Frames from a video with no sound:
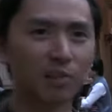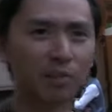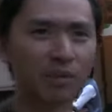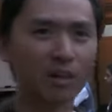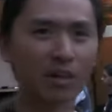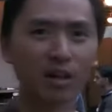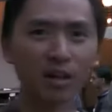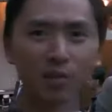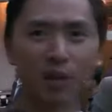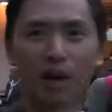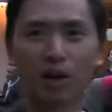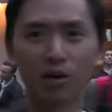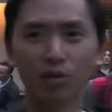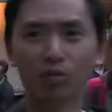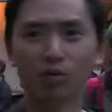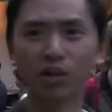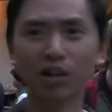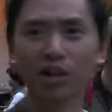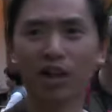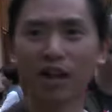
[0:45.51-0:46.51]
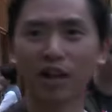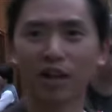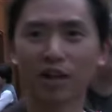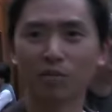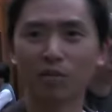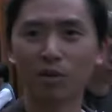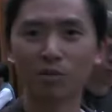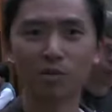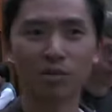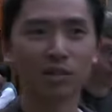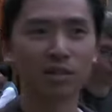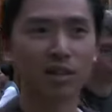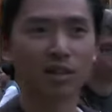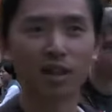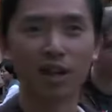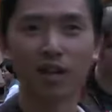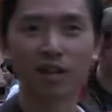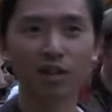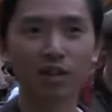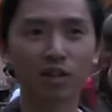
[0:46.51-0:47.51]
in about a week I come up with
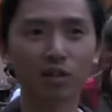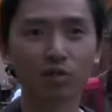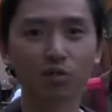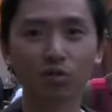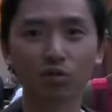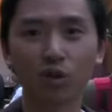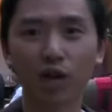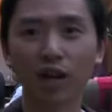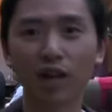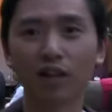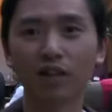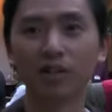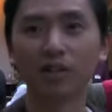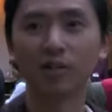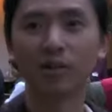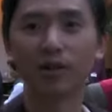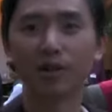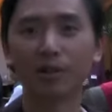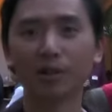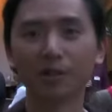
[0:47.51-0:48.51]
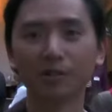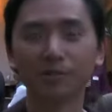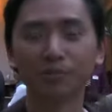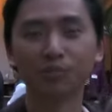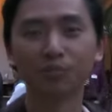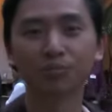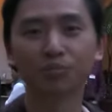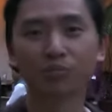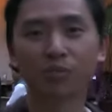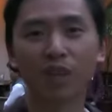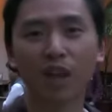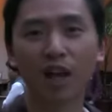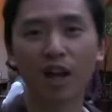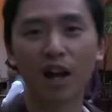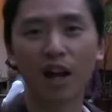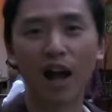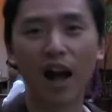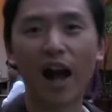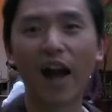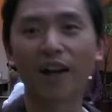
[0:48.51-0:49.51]
an idea to write
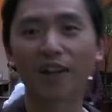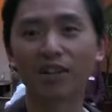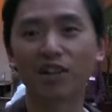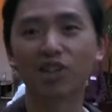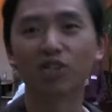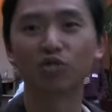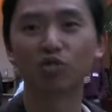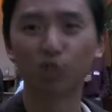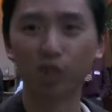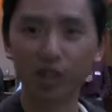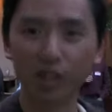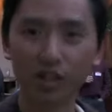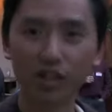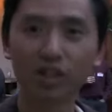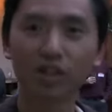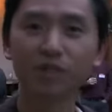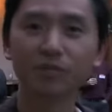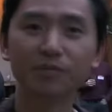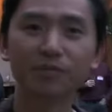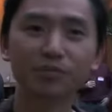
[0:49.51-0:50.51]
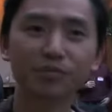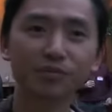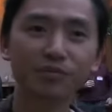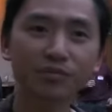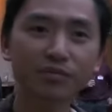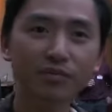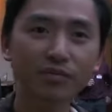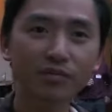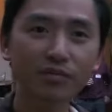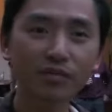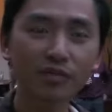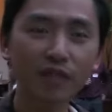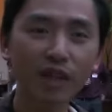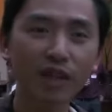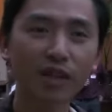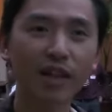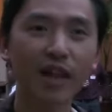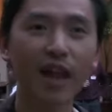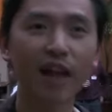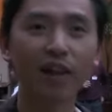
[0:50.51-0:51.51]
a ISS reader
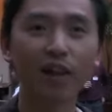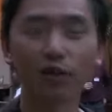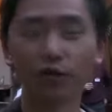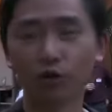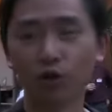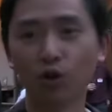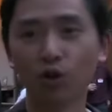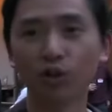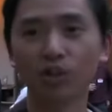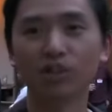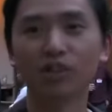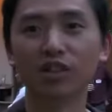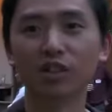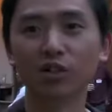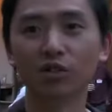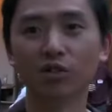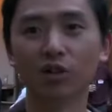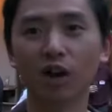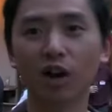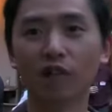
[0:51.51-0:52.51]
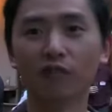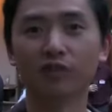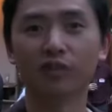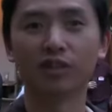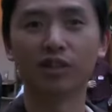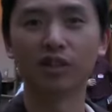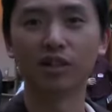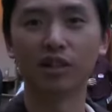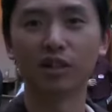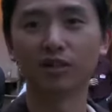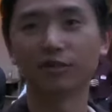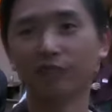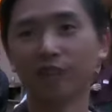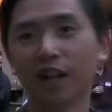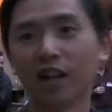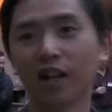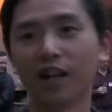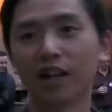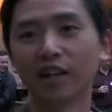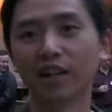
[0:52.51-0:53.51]
that of course need to offer
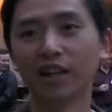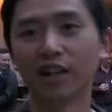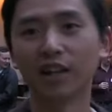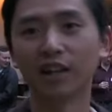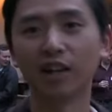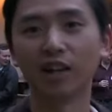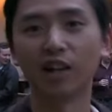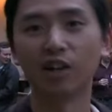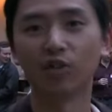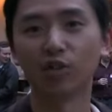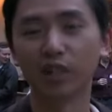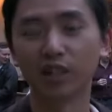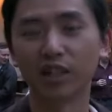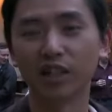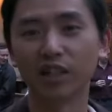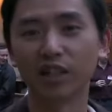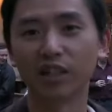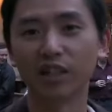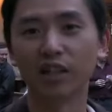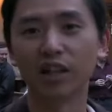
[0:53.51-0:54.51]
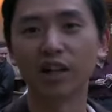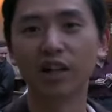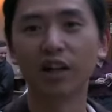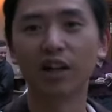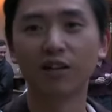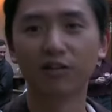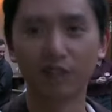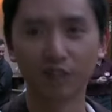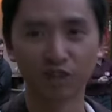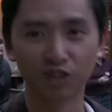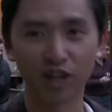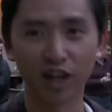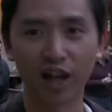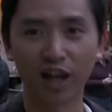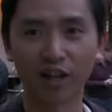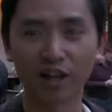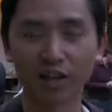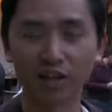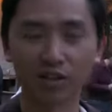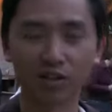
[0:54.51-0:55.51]
offline reading
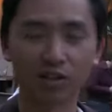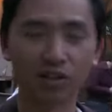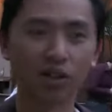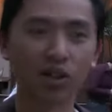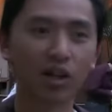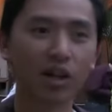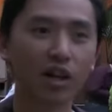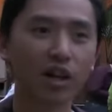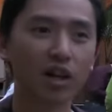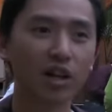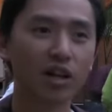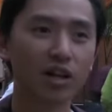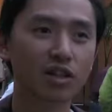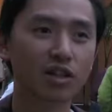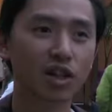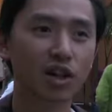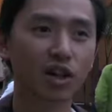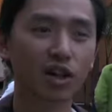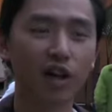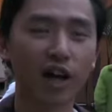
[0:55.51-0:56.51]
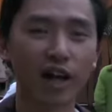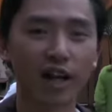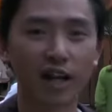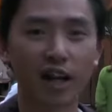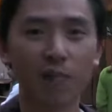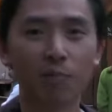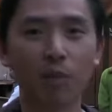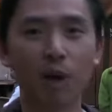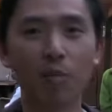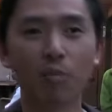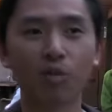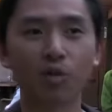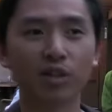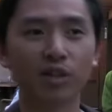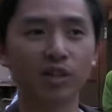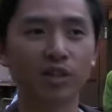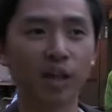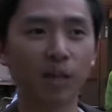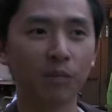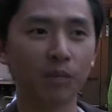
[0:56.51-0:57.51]
functionalities. So I come up
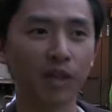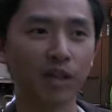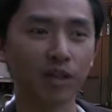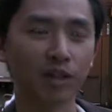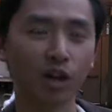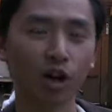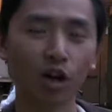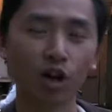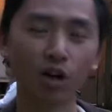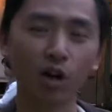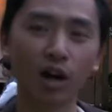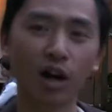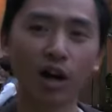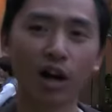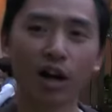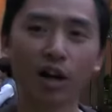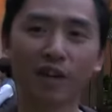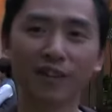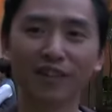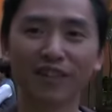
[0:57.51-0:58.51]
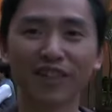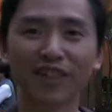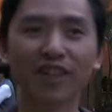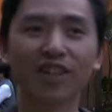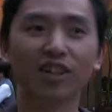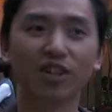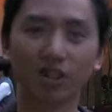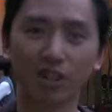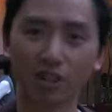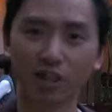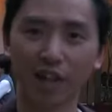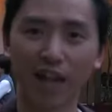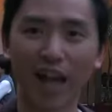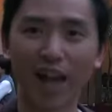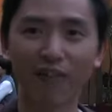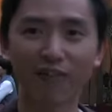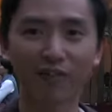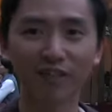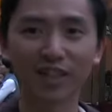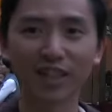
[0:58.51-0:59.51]
with something called Feeder,
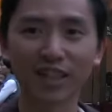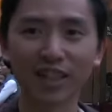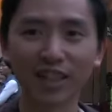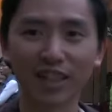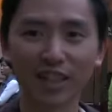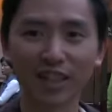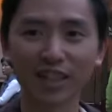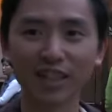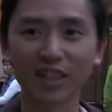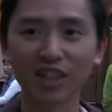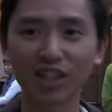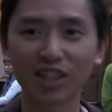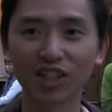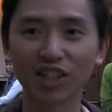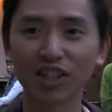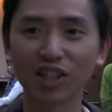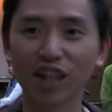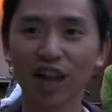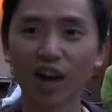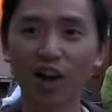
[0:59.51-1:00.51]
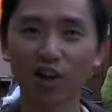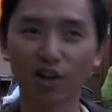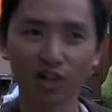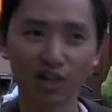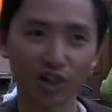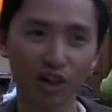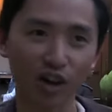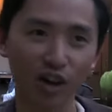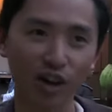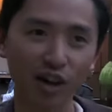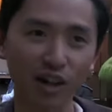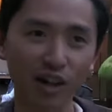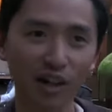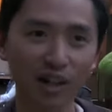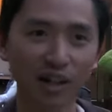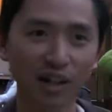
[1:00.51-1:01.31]
F-E-E-D-D-L-E-R,